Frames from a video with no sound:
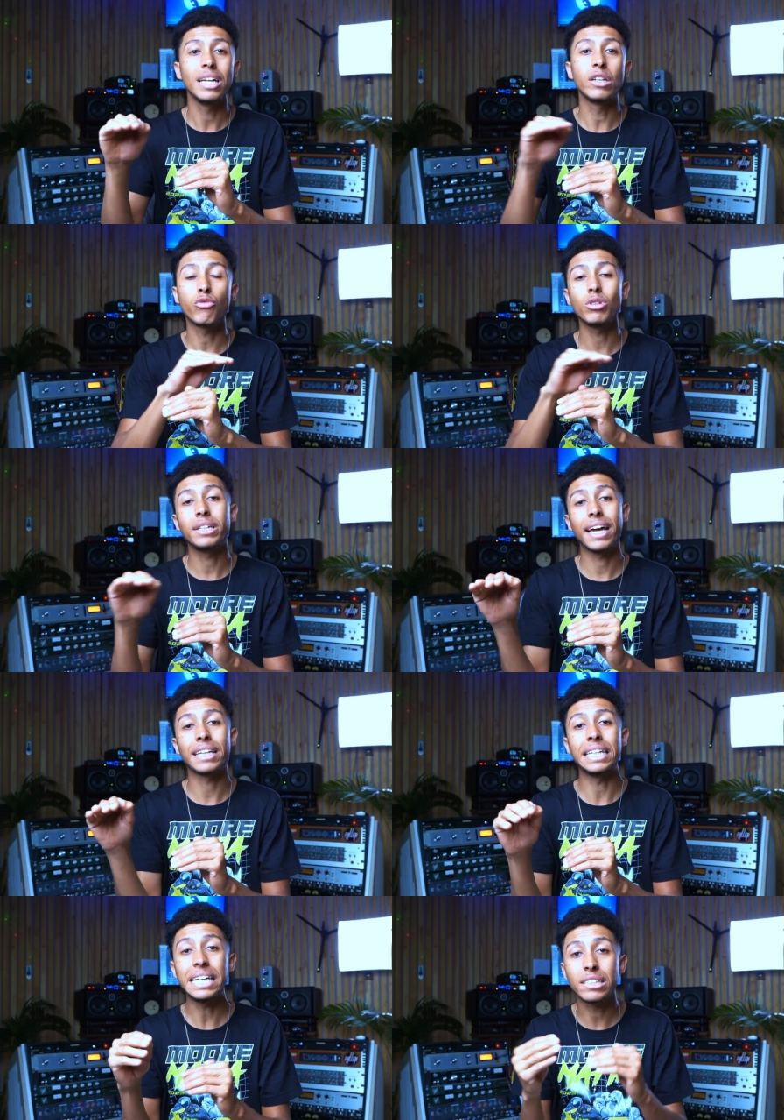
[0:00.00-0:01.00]
different
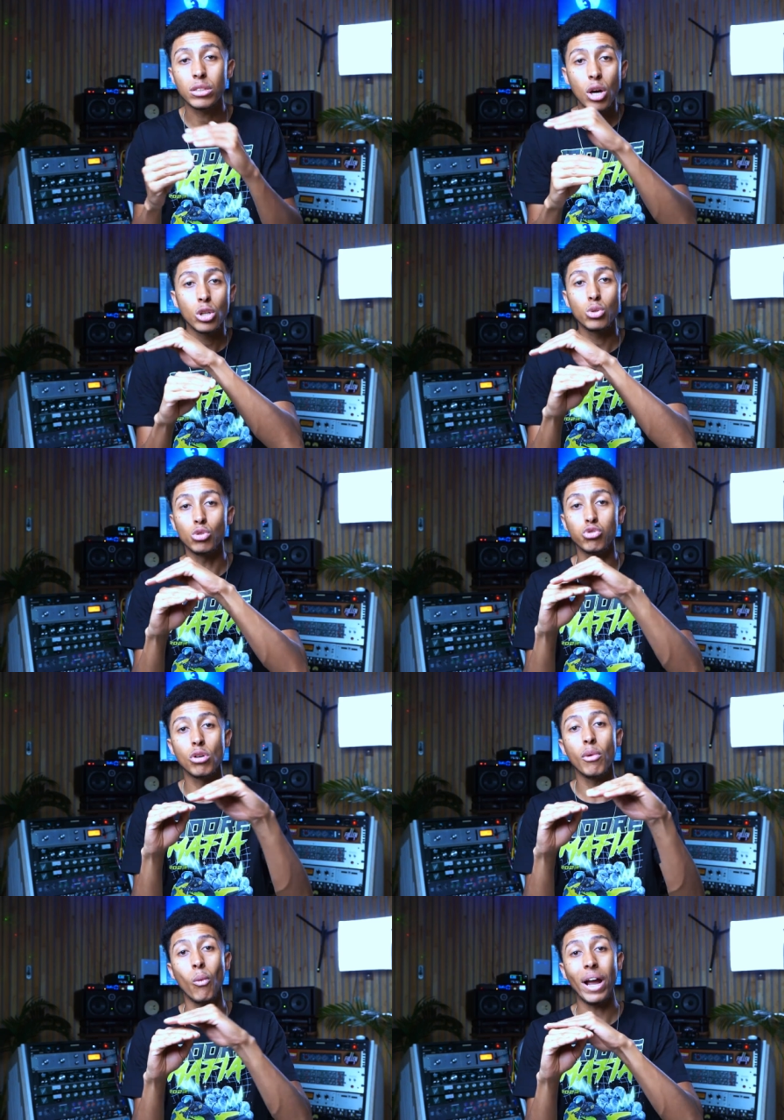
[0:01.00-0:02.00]
techniques to
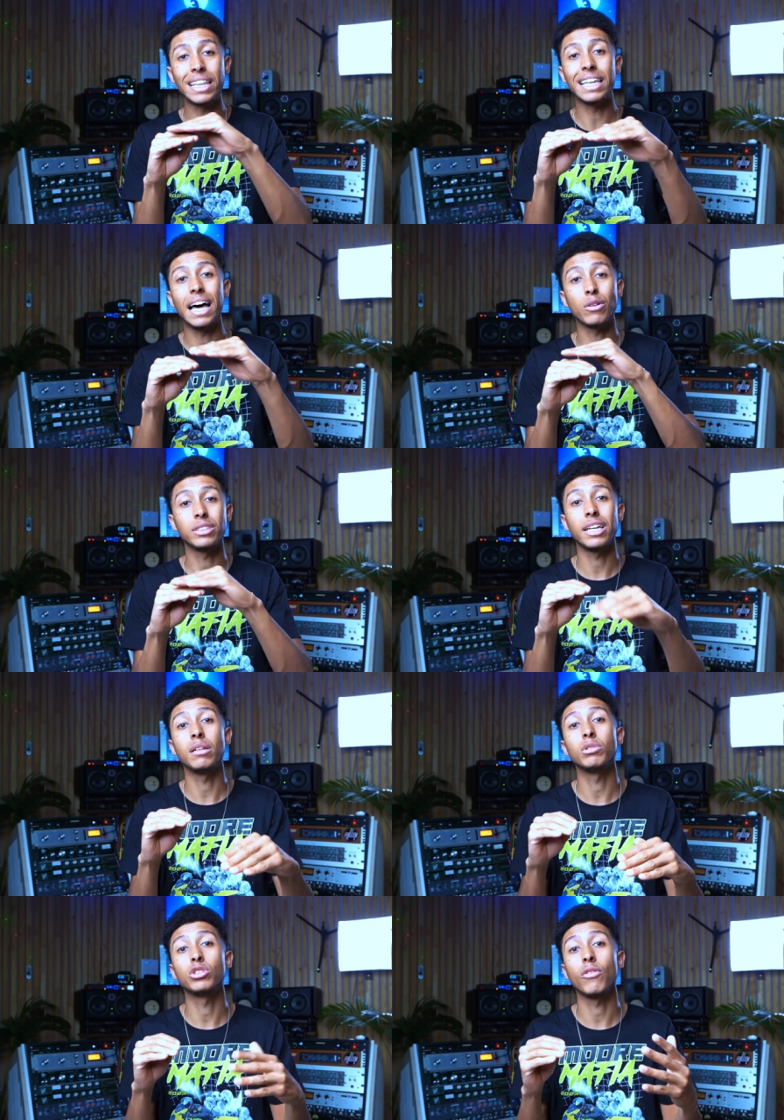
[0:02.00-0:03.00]
trim away the loudest
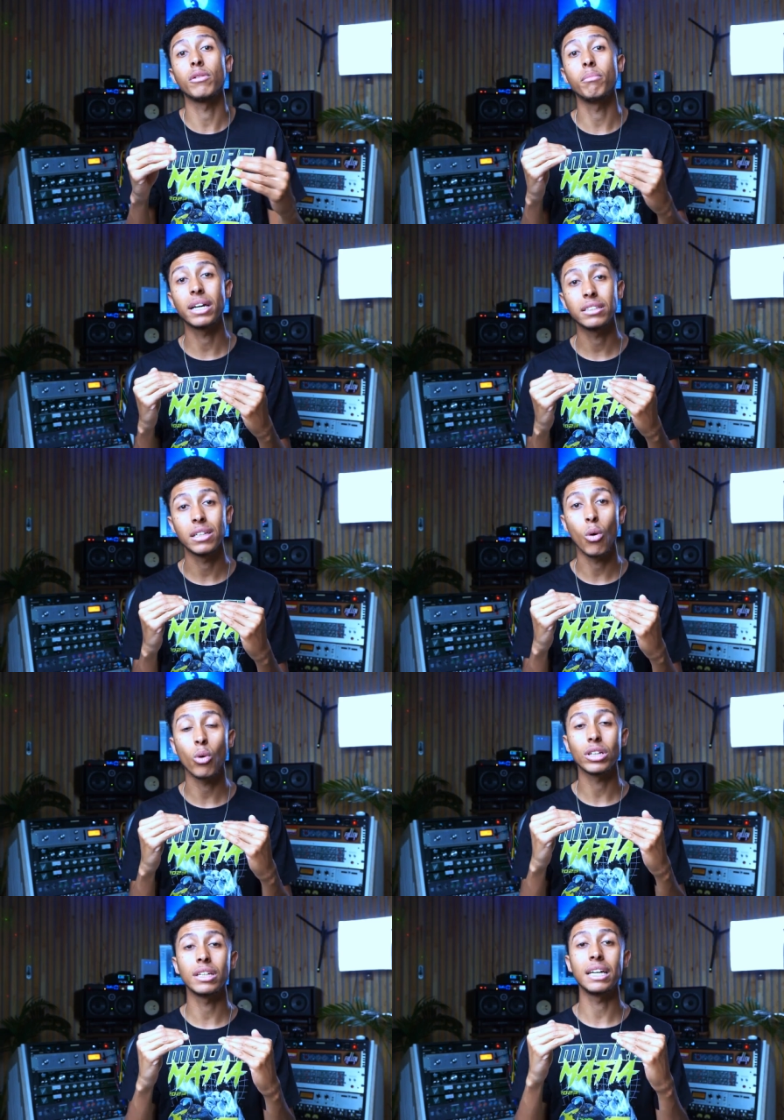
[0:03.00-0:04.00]
elements of a mix in
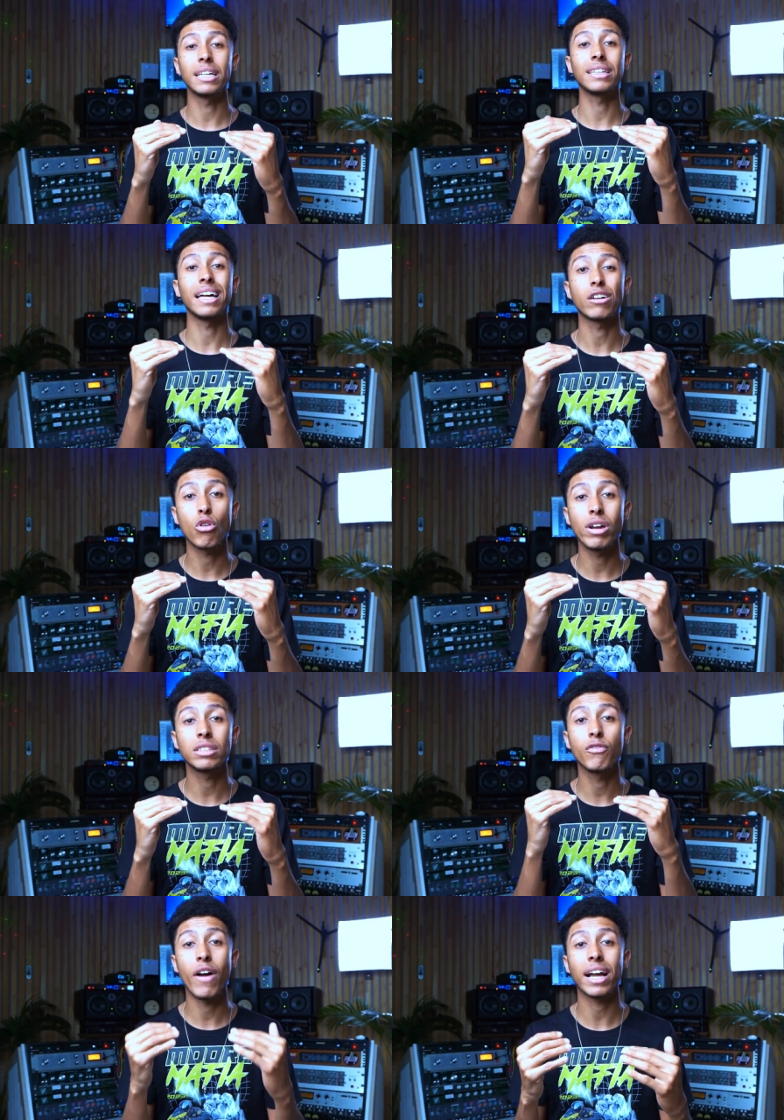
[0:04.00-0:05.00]
order to get that
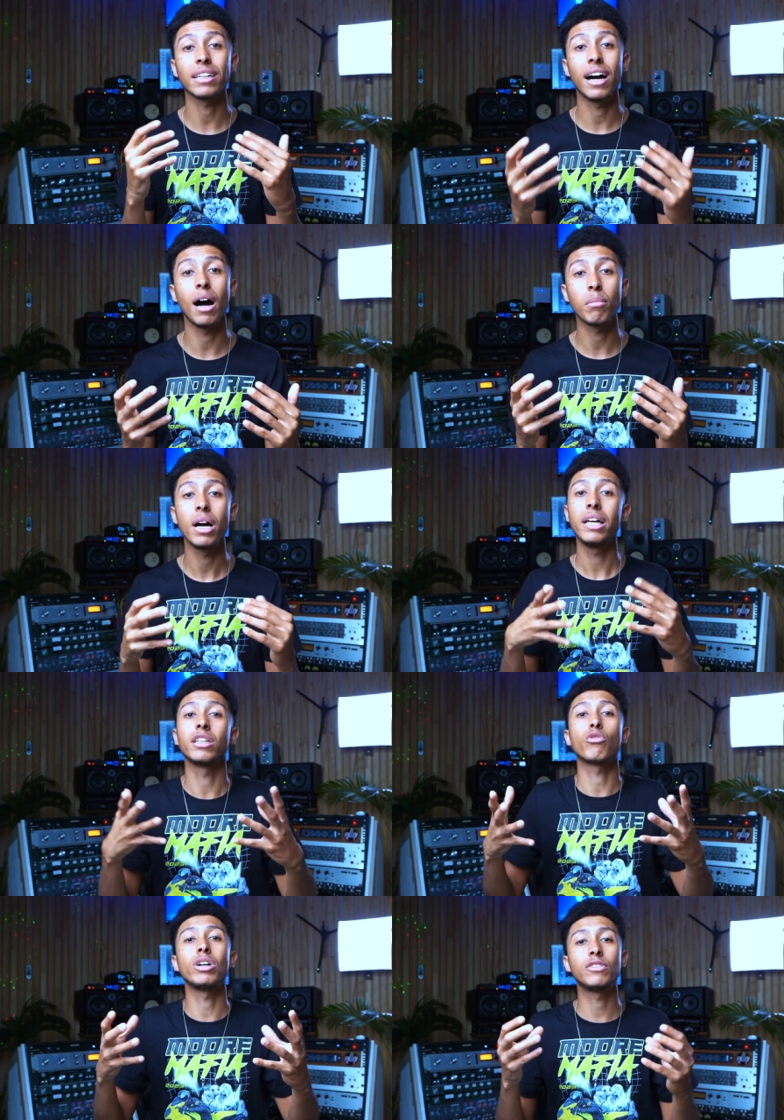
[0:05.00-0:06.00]
crest factor up. The
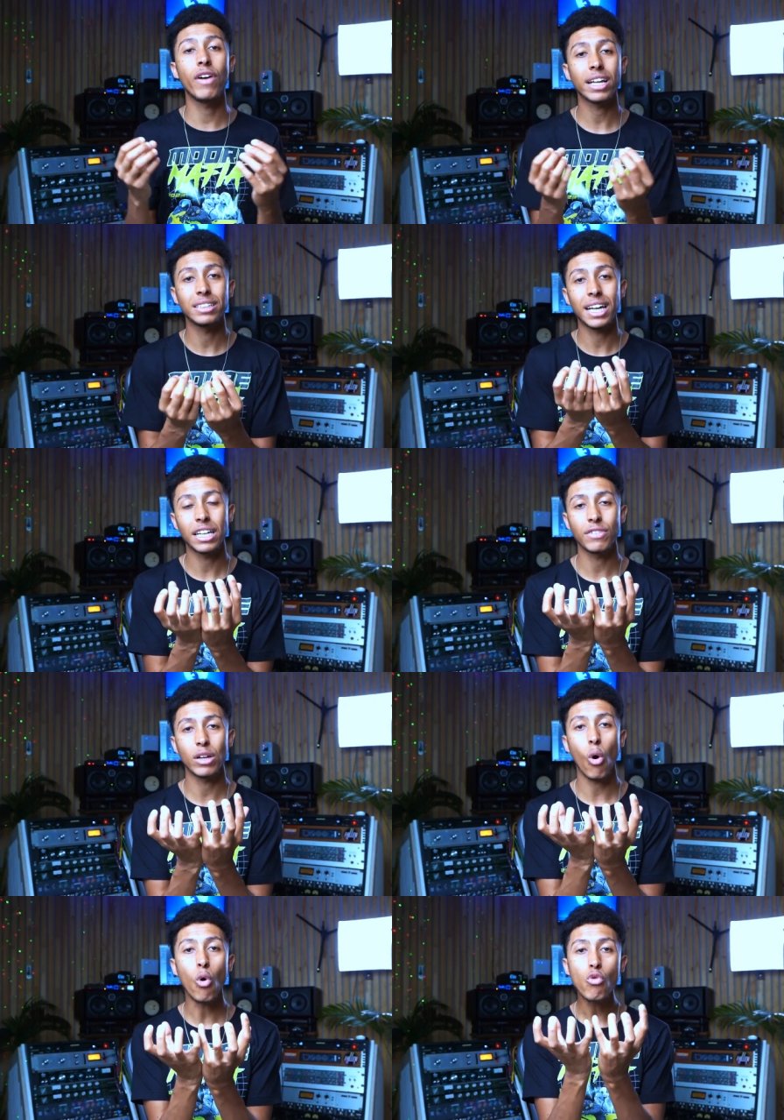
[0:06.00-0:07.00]
crest factor is kind of that
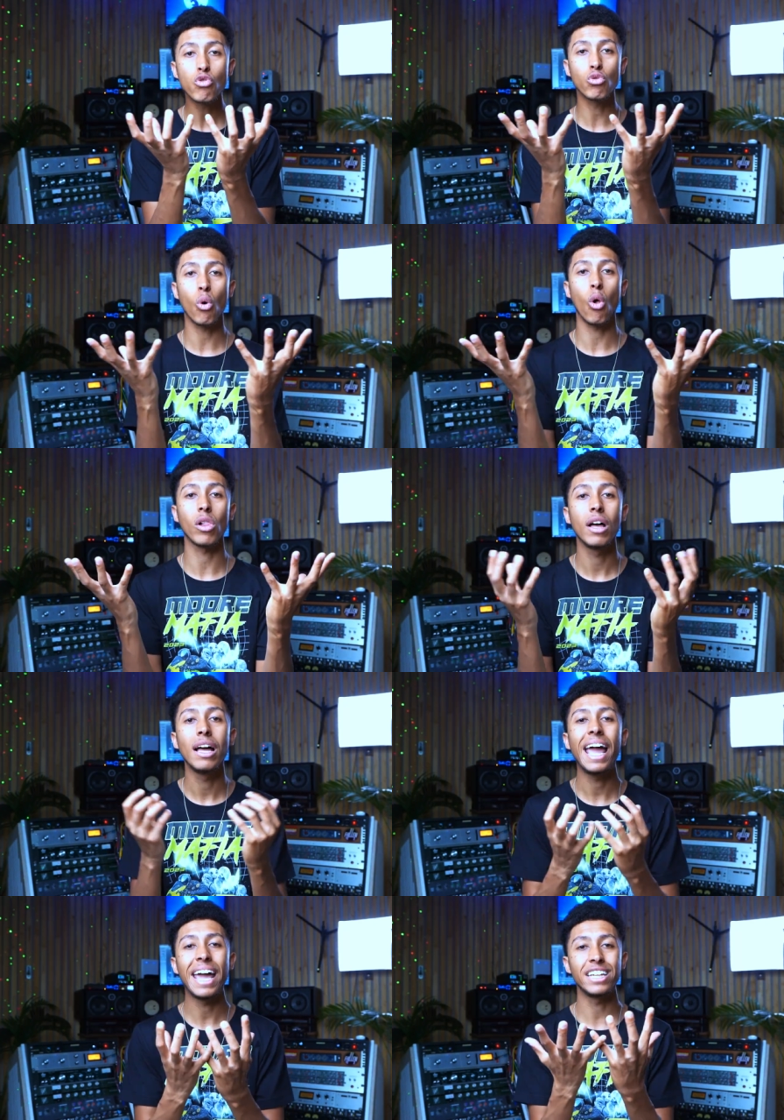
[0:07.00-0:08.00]
overall
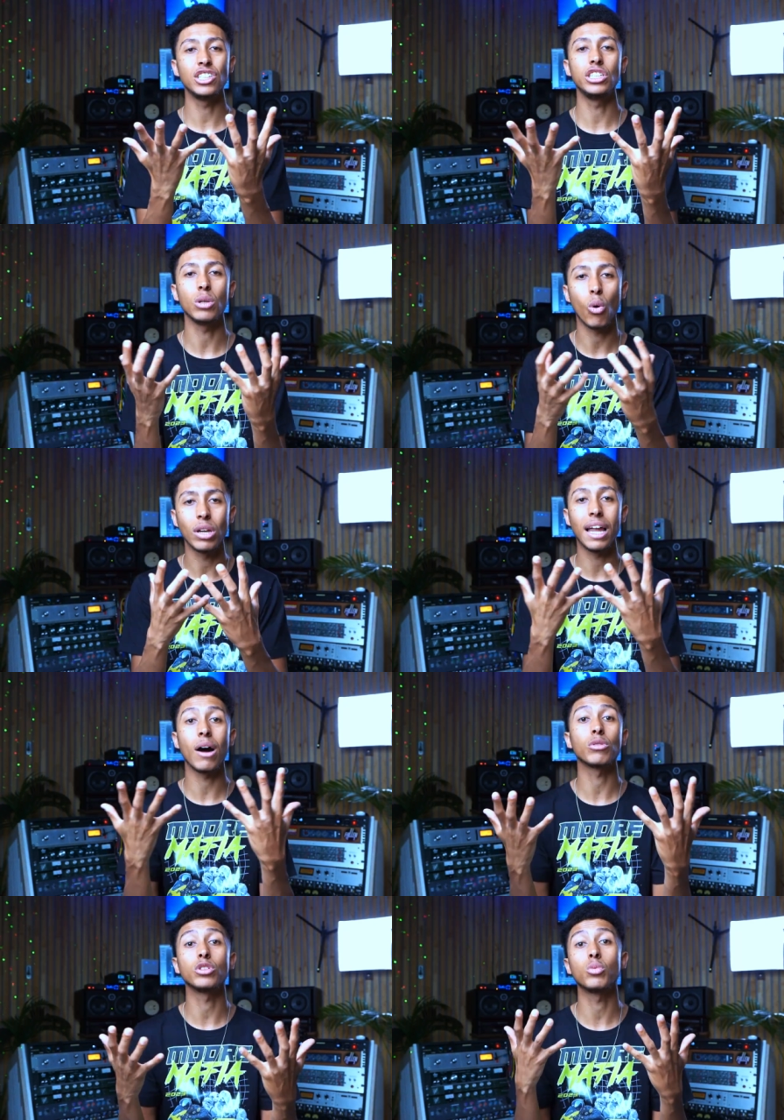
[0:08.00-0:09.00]
energy or
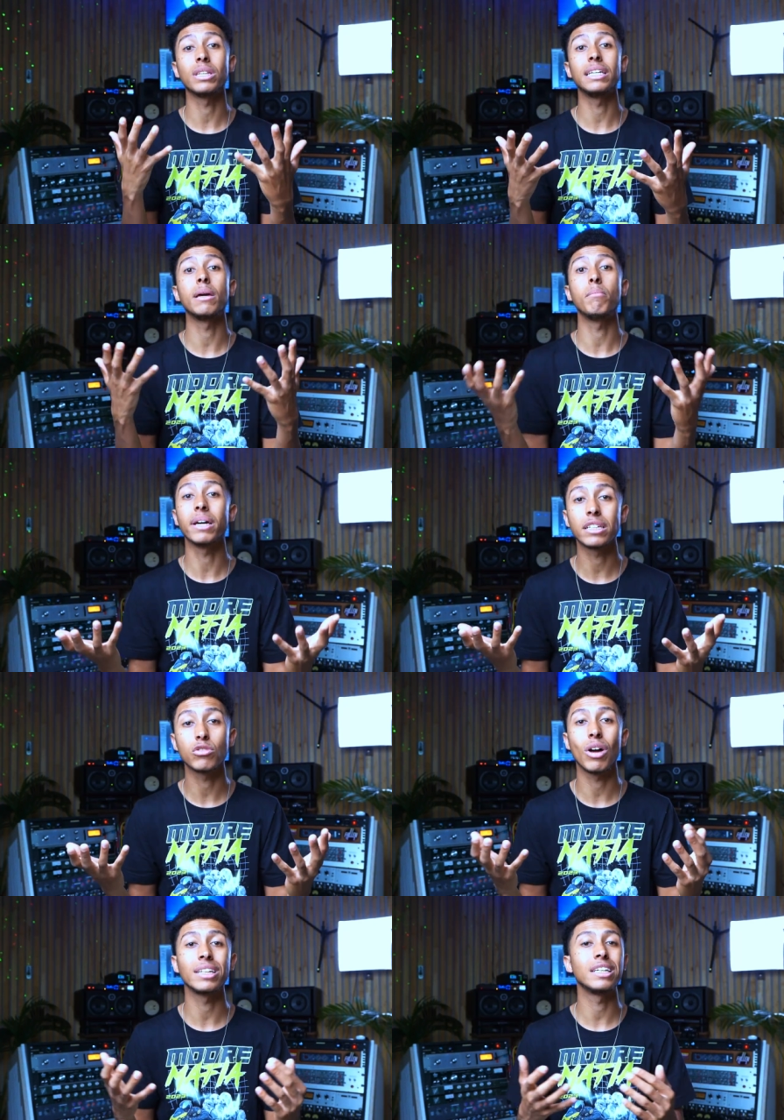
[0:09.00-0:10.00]
loudness within a mix,
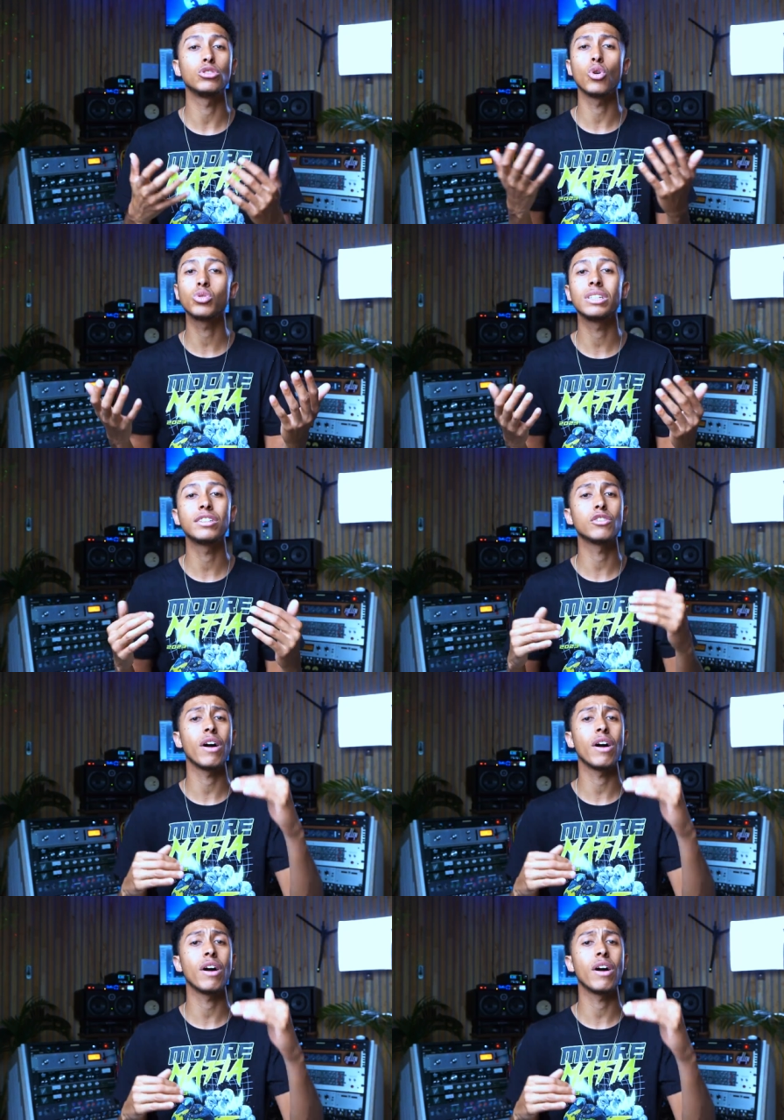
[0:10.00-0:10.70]
right? There's no sense of